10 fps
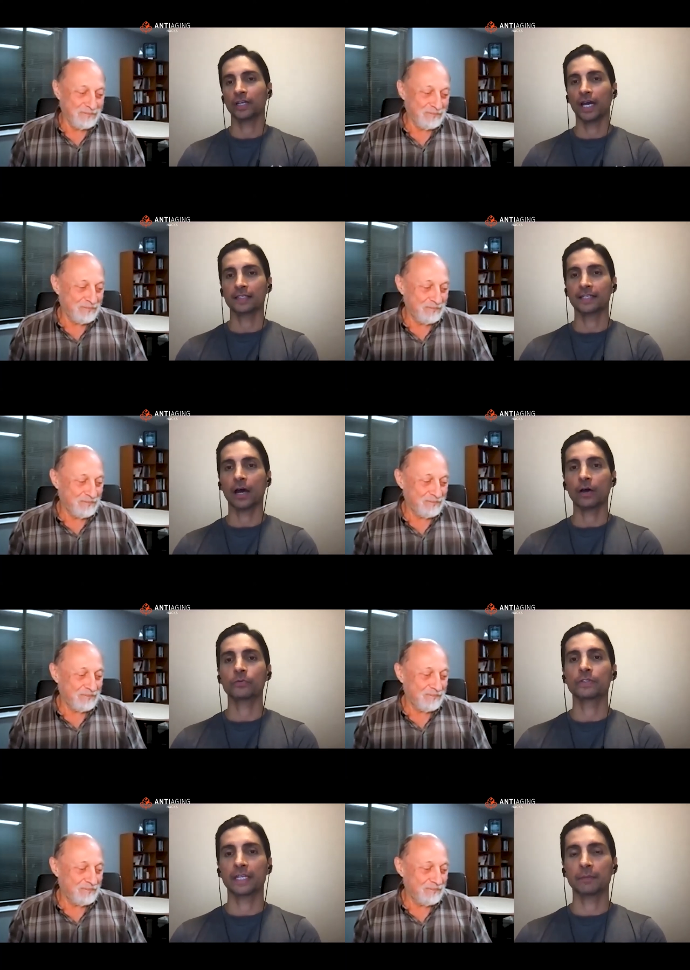Speaker 1: I had, is
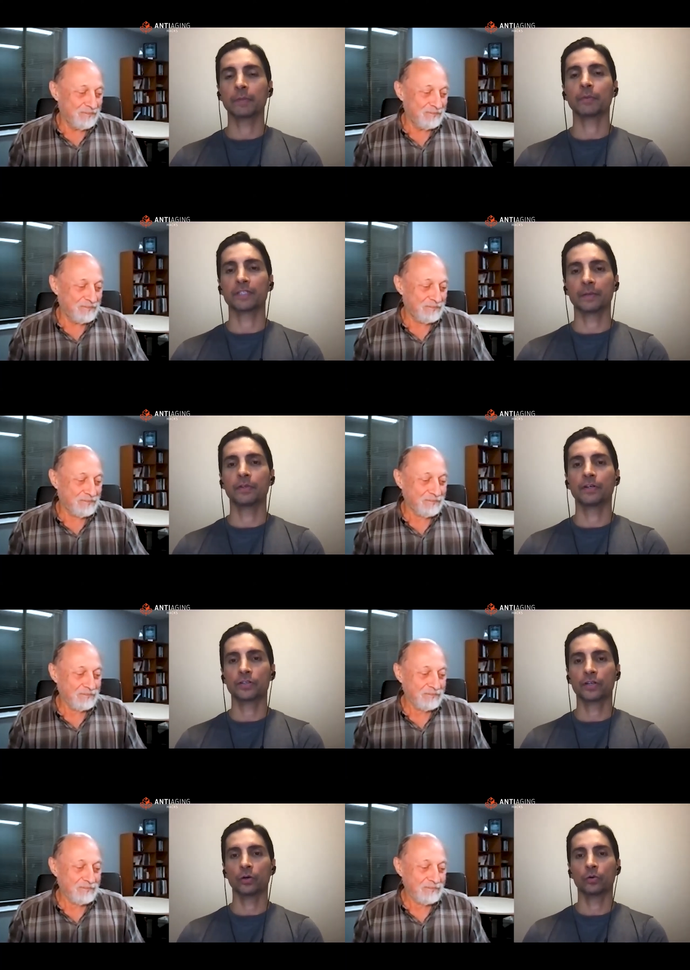how can people dip their
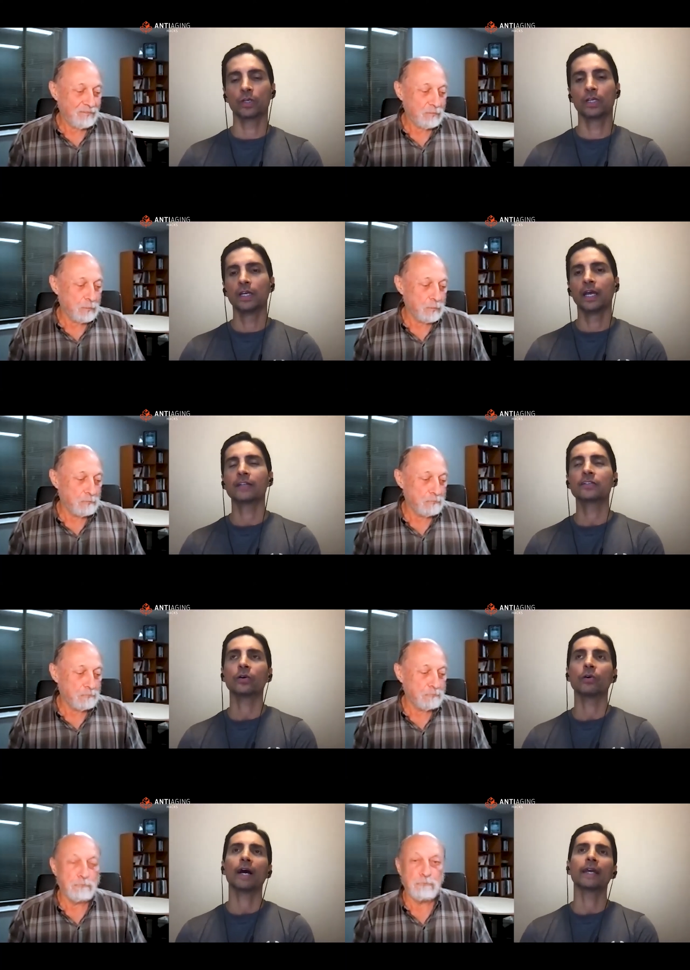toe? And
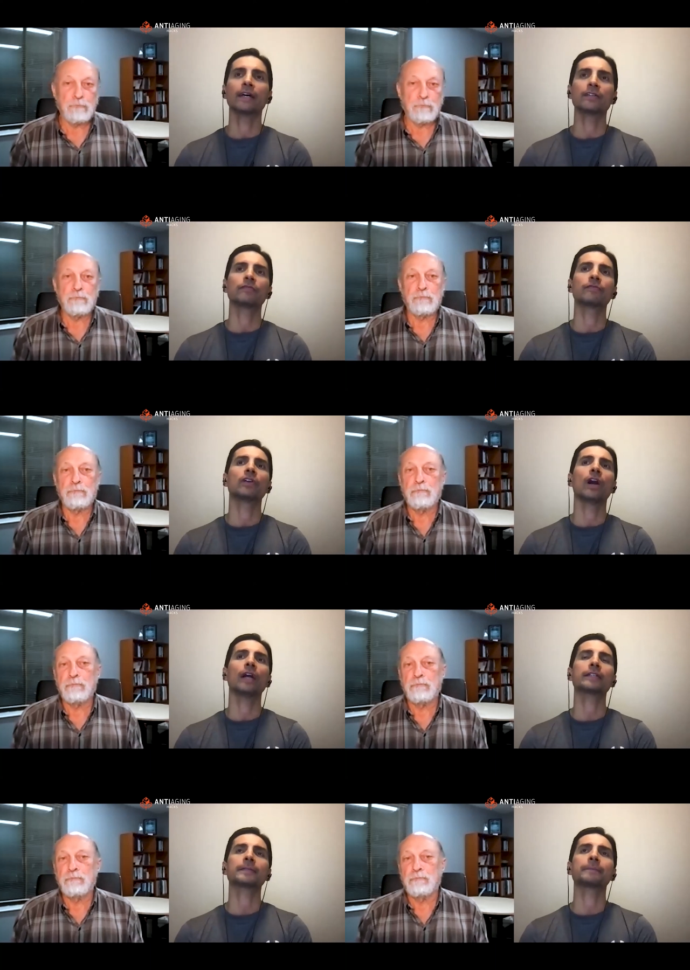so I guess if you're
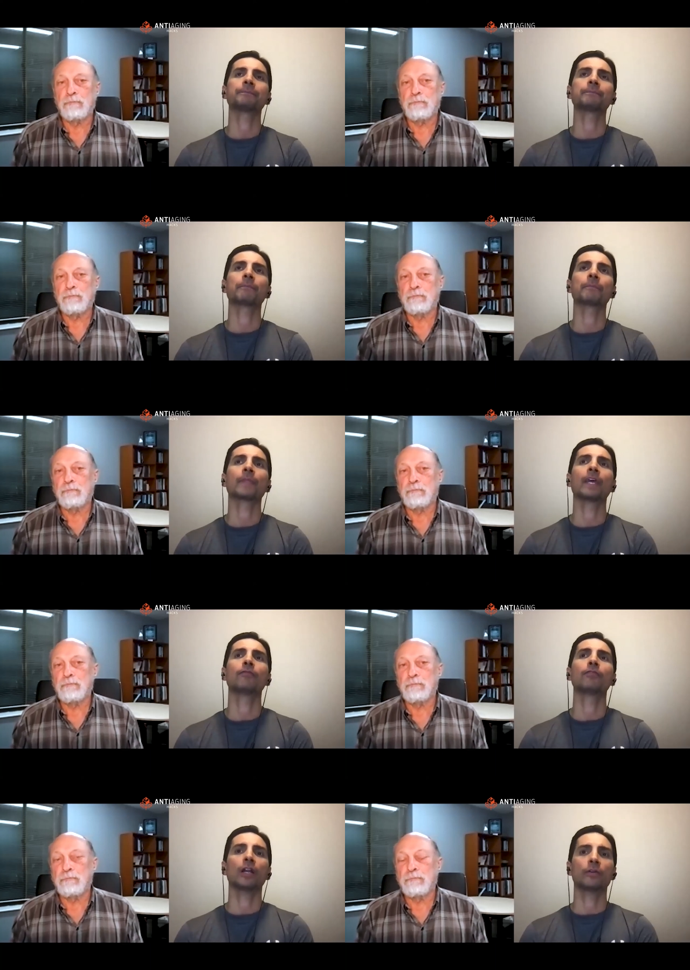not
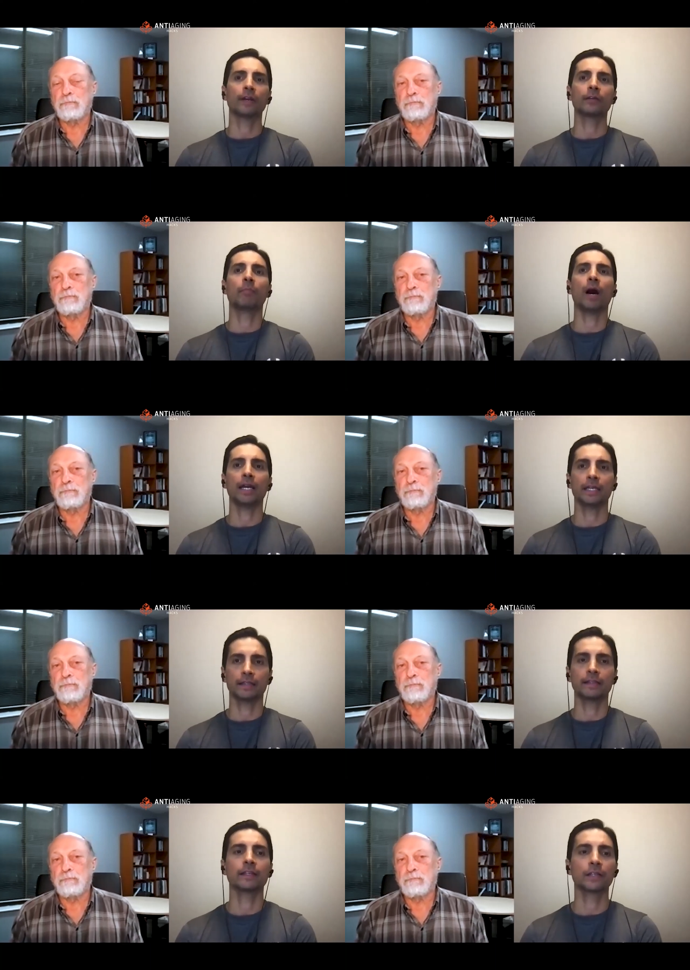ready to buy
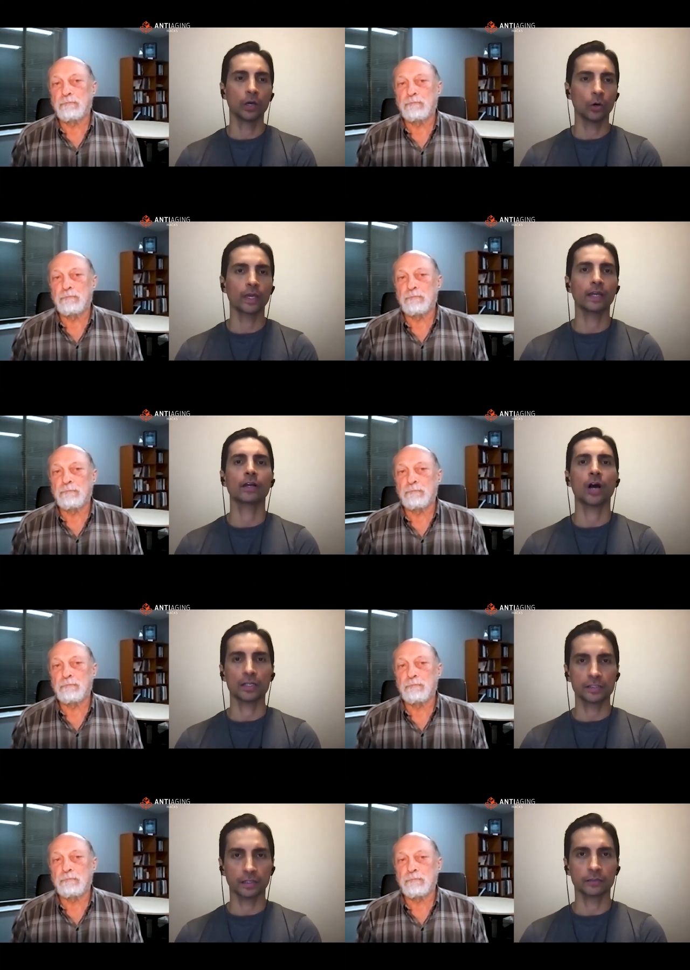it, then go get a
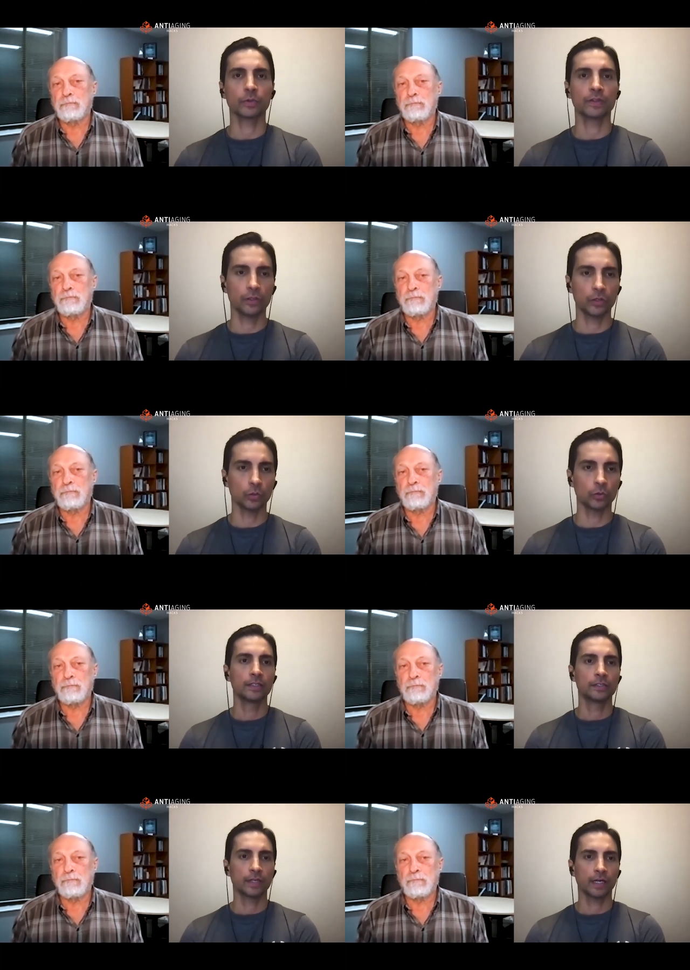consult with you
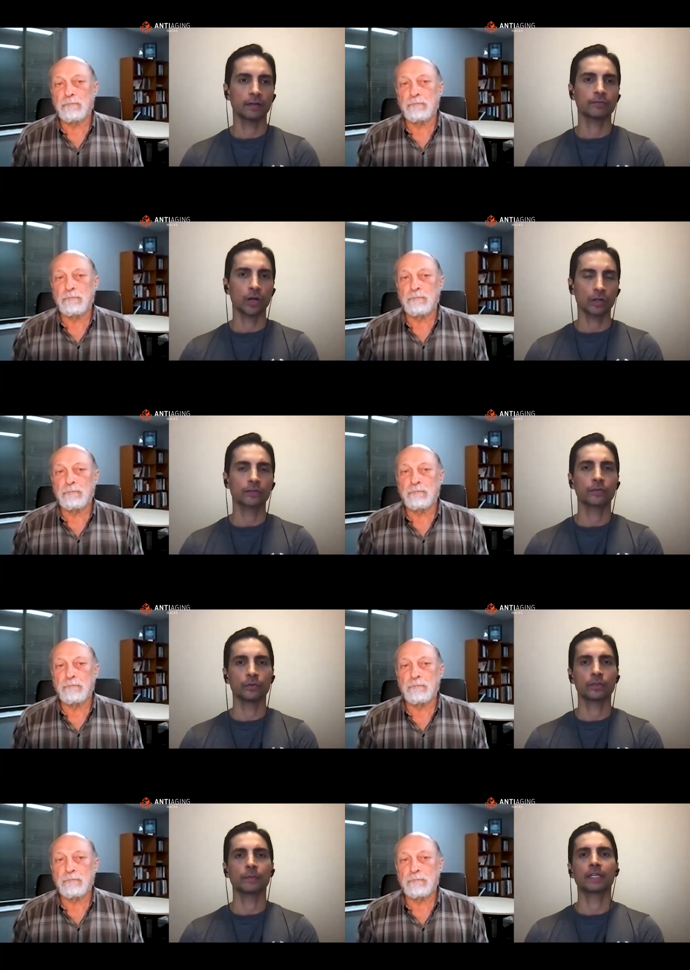to kind of talk
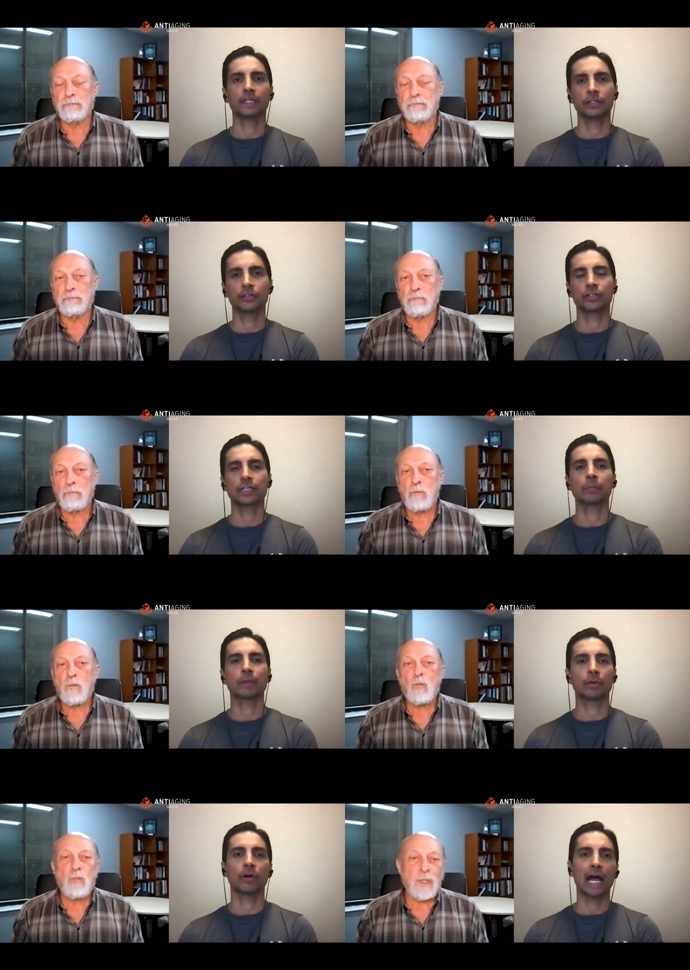through some of the conditions that
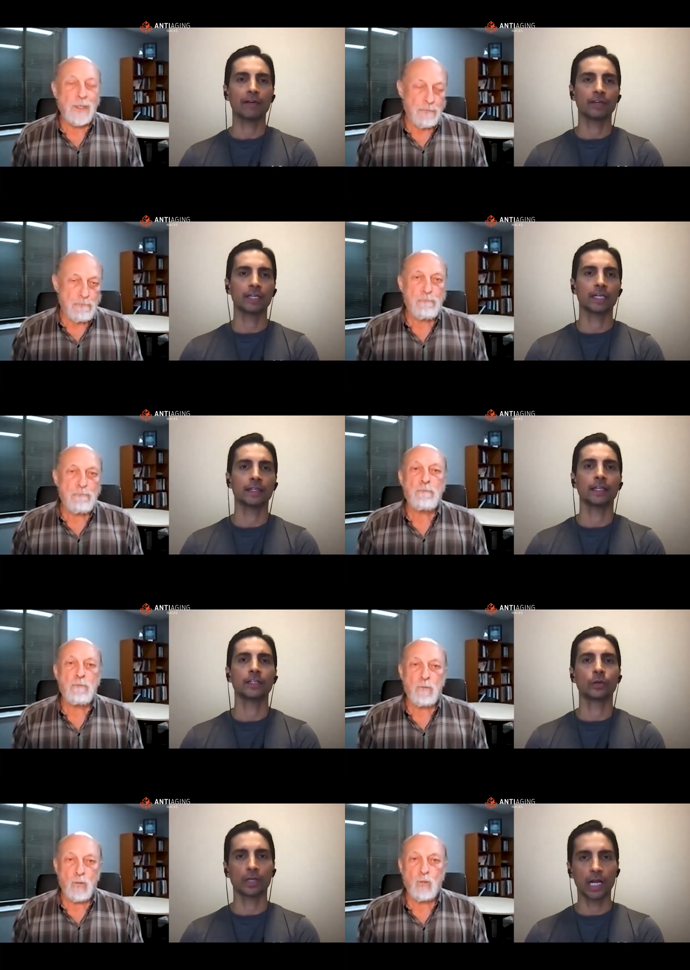people are having, and then
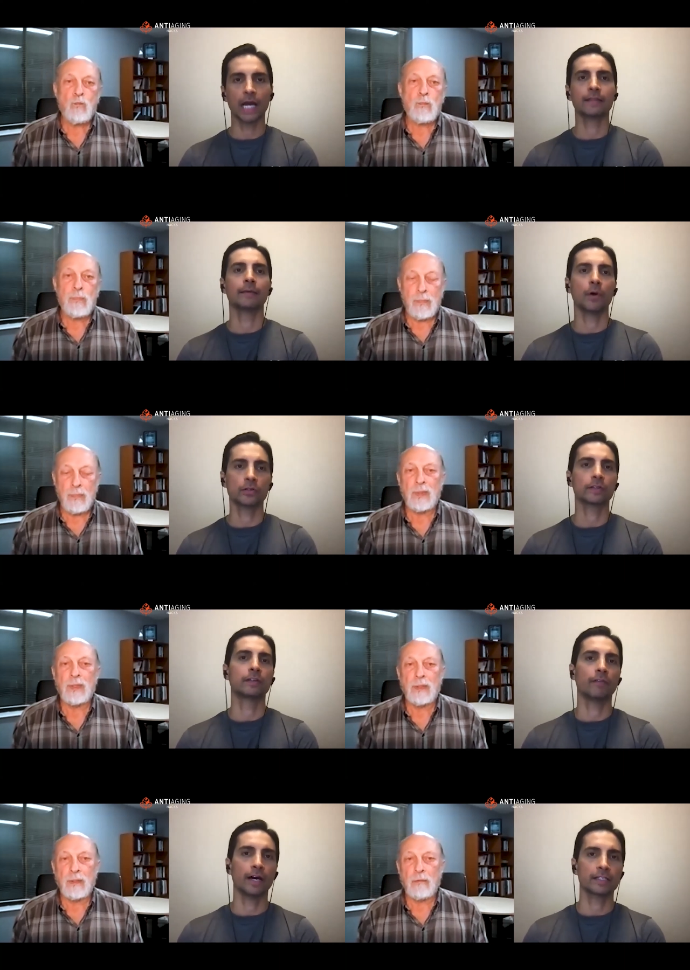you can guide them onto the
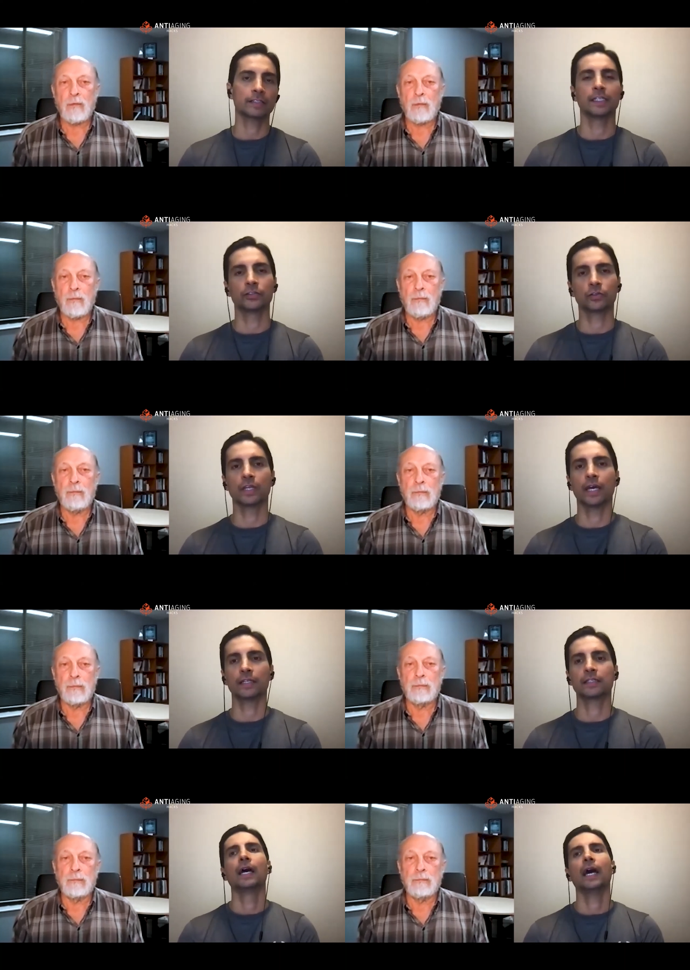device that they should
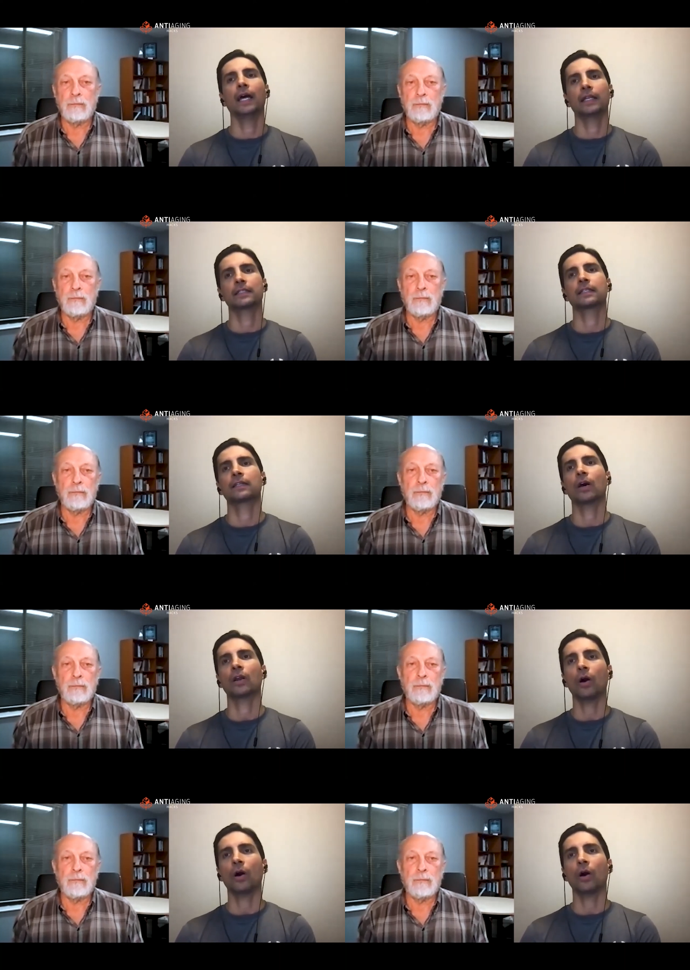get. And not